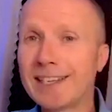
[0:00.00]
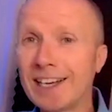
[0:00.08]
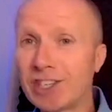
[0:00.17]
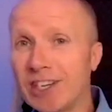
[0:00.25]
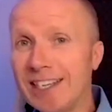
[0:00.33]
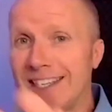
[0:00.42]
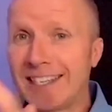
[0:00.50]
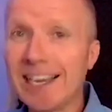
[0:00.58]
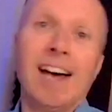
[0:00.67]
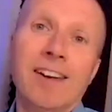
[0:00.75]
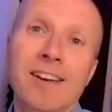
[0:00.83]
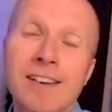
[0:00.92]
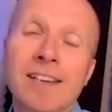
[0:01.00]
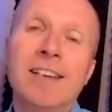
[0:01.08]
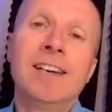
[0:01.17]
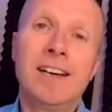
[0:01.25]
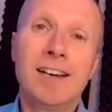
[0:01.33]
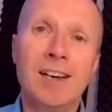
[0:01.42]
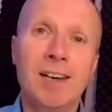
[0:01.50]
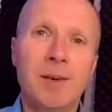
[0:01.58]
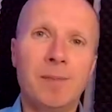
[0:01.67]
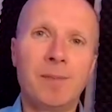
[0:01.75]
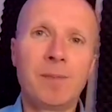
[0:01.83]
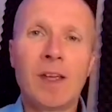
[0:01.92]
actually done,
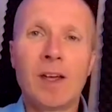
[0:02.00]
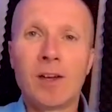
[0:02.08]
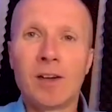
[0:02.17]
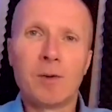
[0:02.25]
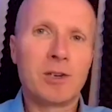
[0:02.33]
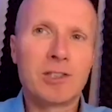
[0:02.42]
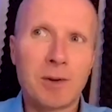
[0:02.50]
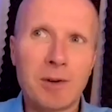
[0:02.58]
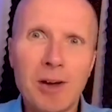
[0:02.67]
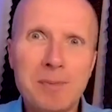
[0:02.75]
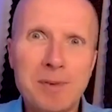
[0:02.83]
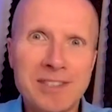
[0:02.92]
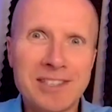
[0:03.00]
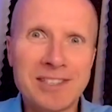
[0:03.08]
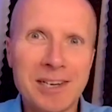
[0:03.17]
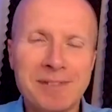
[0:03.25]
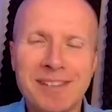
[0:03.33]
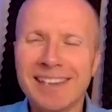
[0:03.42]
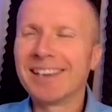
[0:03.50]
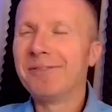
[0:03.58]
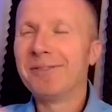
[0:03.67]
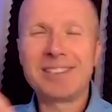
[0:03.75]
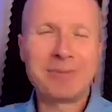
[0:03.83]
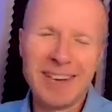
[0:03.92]
so we hope it's the same thing,
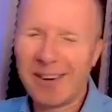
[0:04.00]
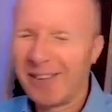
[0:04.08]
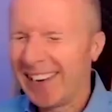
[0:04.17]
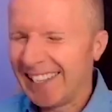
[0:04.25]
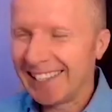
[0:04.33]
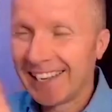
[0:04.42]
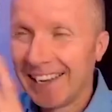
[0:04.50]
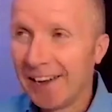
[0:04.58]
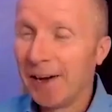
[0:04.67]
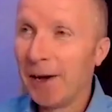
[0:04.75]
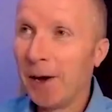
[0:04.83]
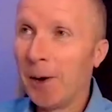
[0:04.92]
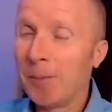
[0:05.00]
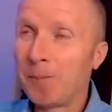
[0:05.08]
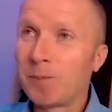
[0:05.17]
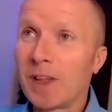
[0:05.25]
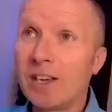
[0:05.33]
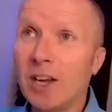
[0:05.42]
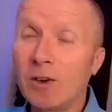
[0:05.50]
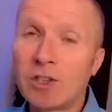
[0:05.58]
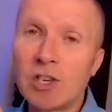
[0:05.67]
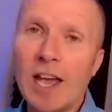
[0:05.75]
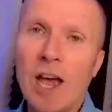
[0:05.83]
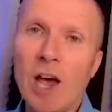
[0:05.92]
which we know it is,
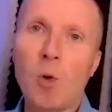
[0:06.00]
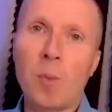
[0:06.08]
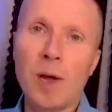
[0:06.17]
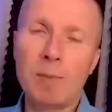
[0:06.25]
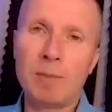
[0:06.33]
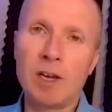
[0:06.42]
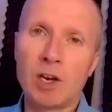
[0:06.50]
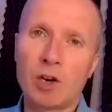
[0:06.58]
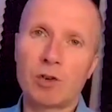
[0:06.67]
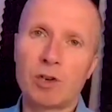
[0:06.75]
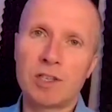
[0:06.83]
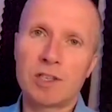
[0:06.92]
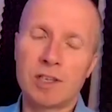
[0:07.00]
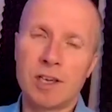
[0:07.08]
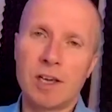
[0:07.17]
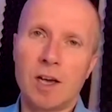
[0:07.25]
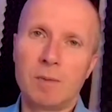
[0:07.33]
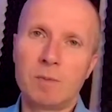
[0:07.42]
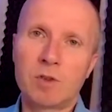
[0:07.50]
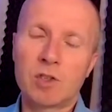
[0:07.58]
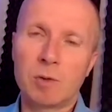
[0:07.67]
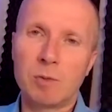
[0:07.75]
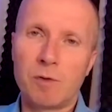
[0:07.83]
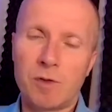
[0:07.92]
to help him increase
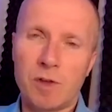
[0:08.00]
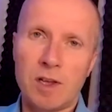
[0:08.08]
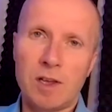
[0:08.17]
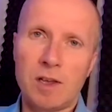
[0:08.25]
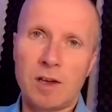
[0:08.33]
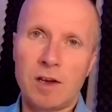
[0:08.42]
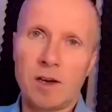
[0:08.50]
some of the,